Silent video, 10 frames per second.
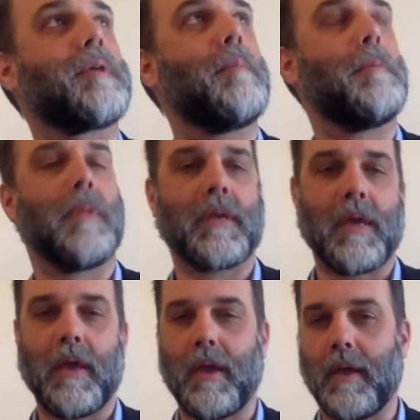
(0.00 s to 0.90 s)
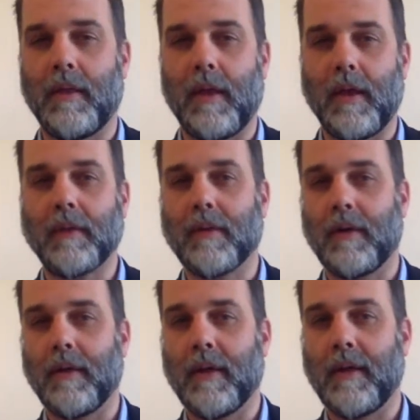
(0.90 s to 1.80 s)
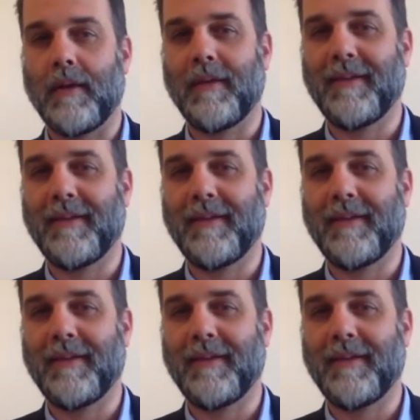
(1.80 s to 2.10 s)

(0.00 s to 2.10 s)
come up like an Engdahl head